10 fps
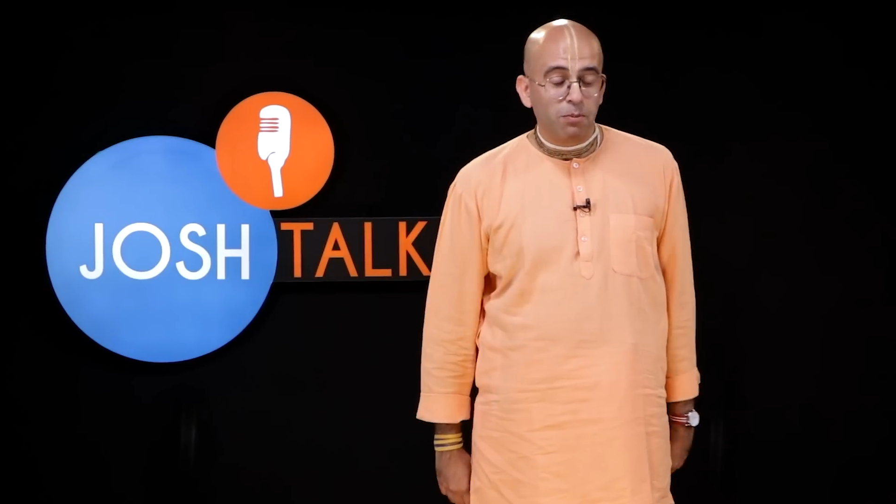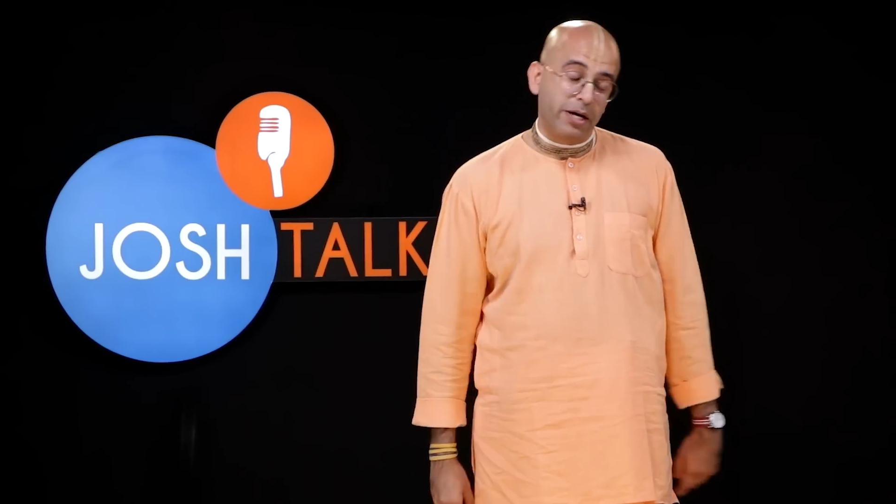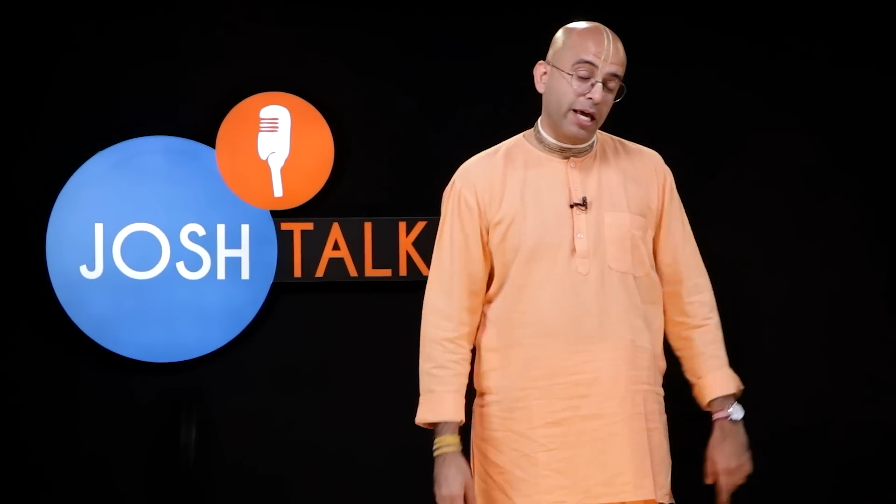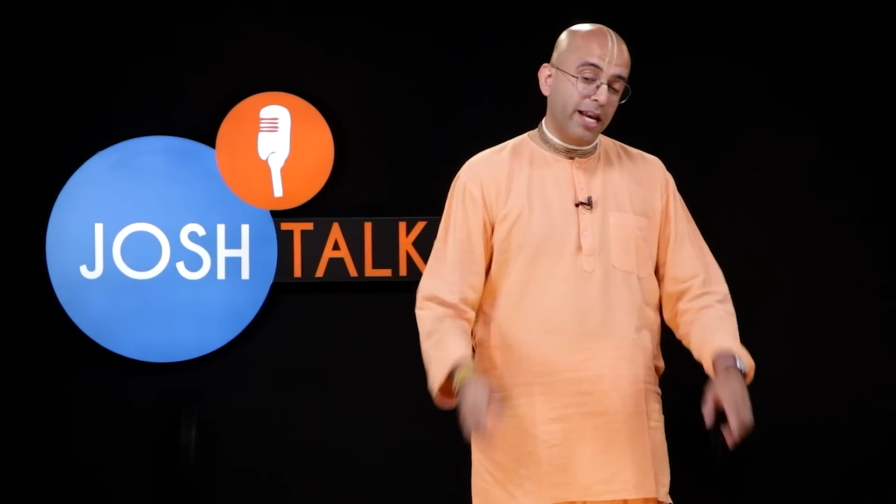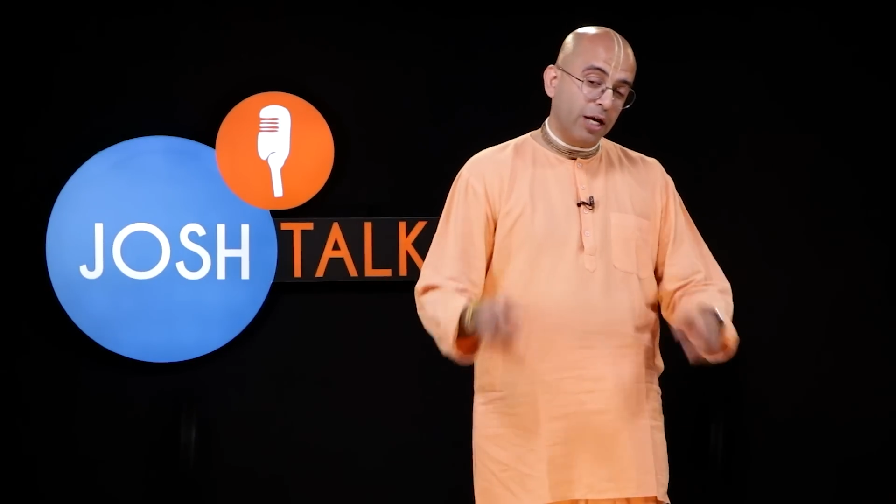
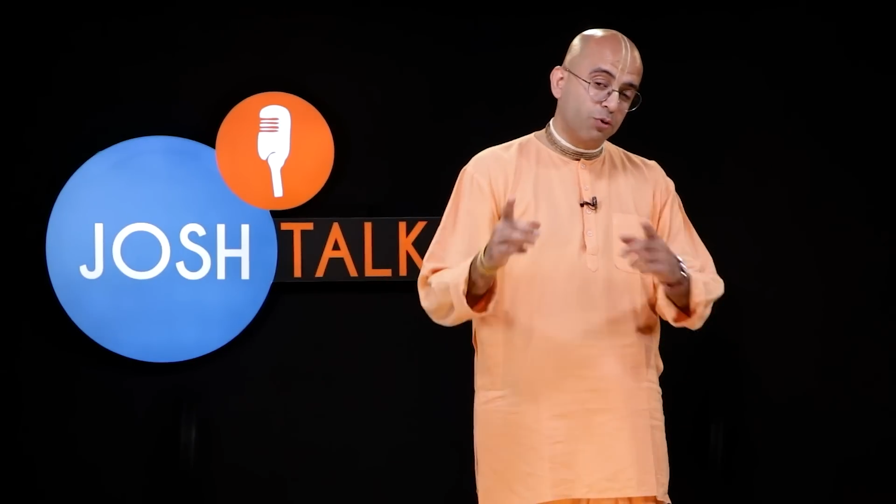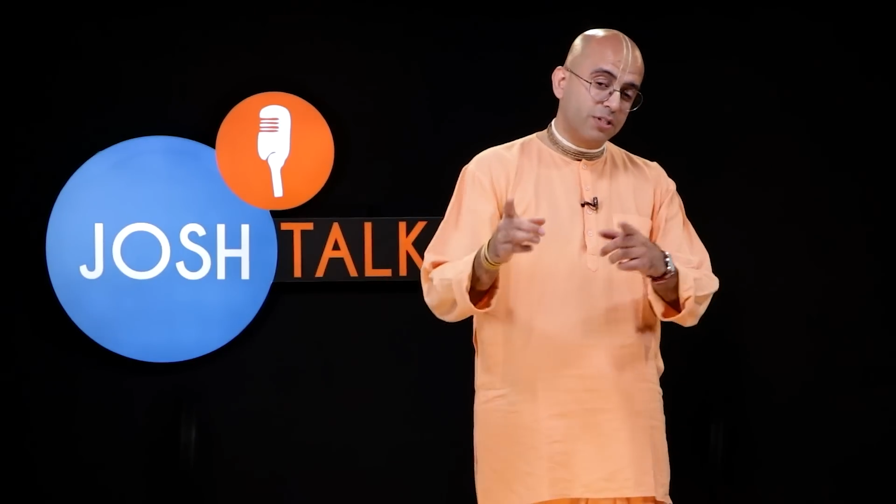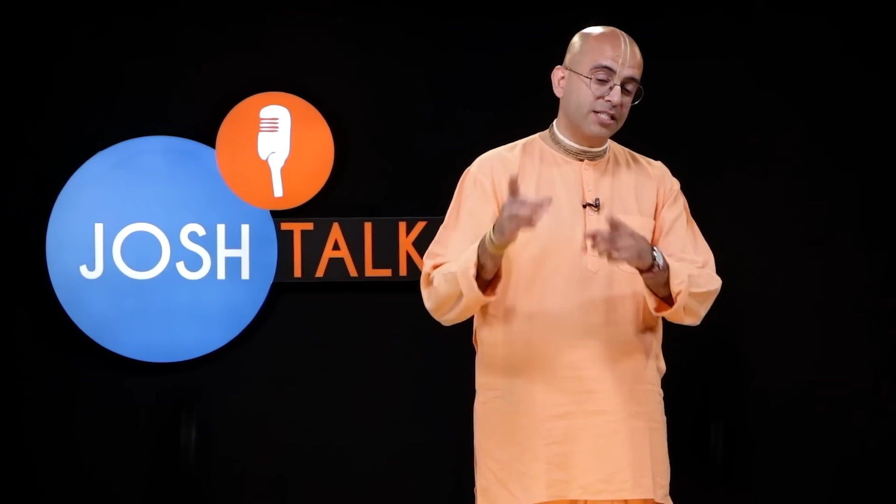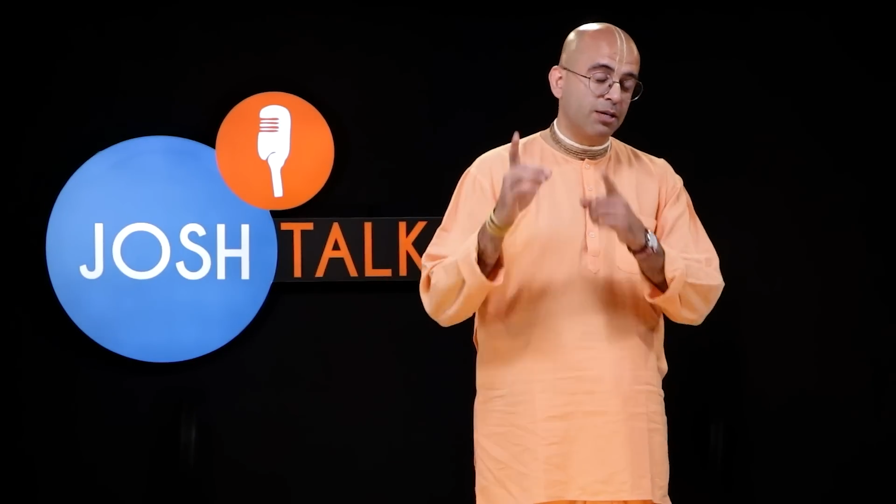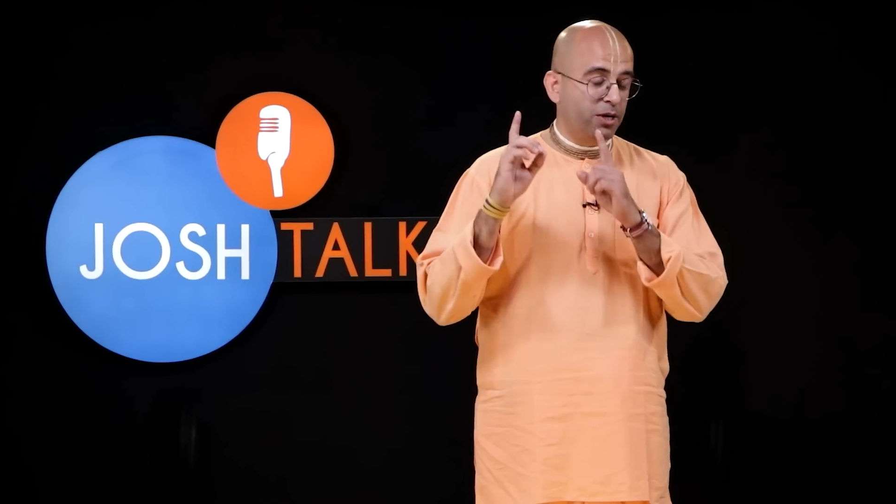But here I could
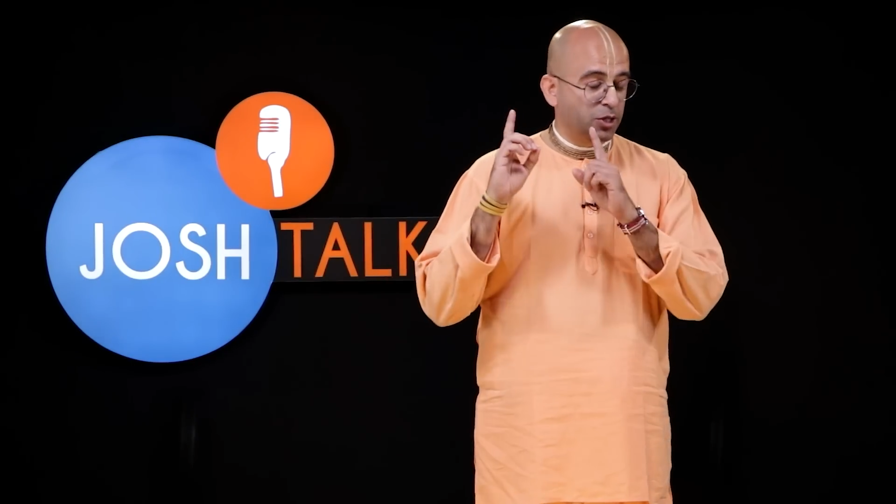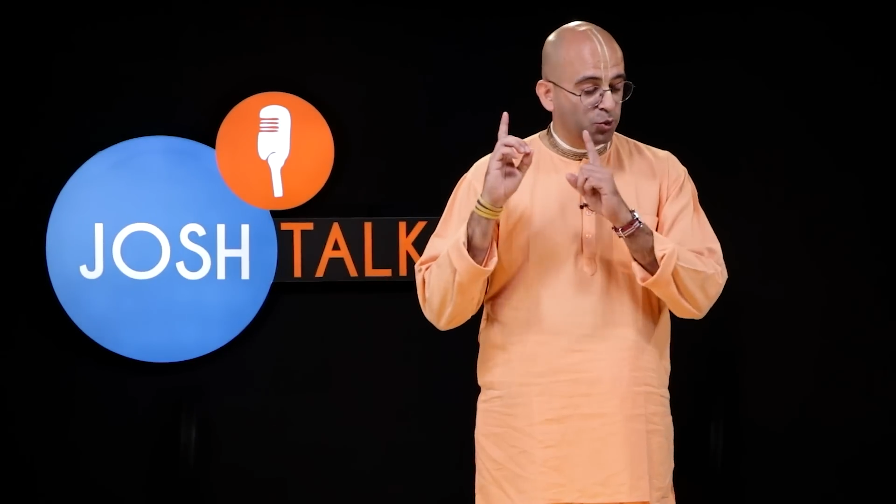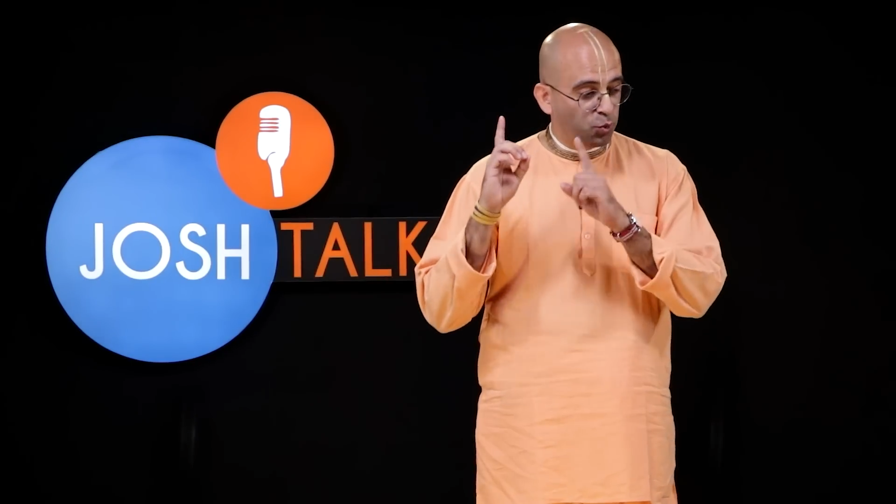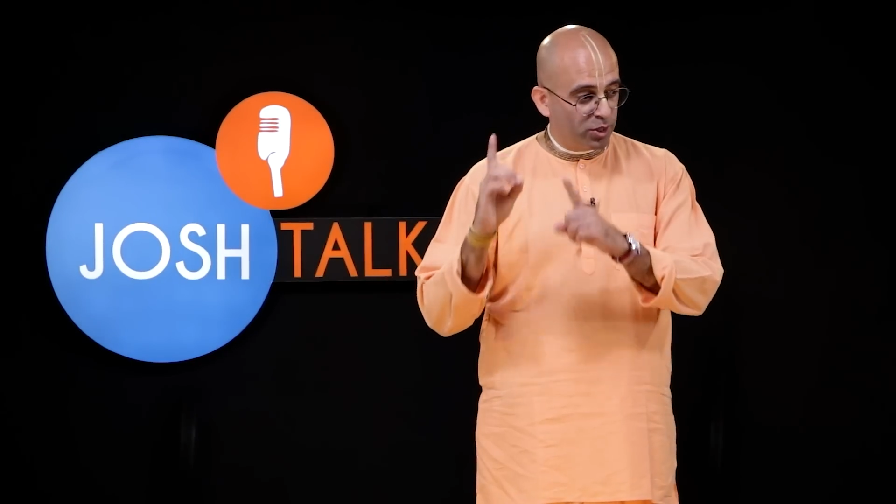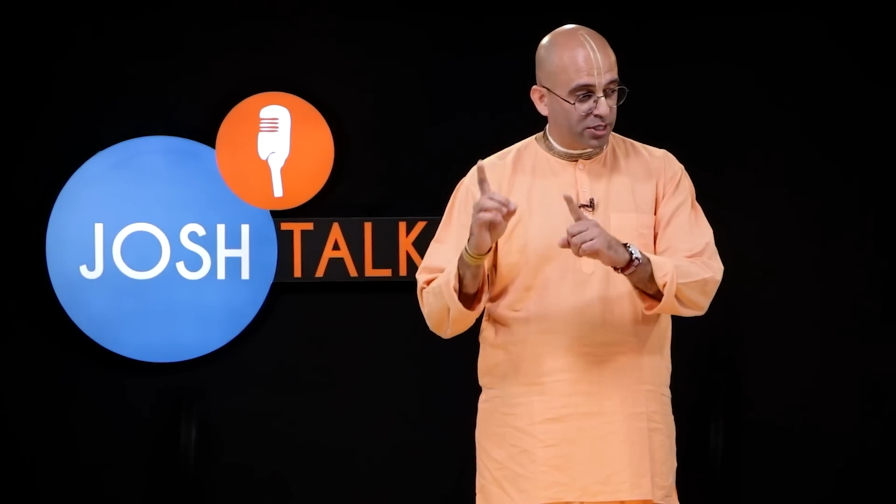see someone who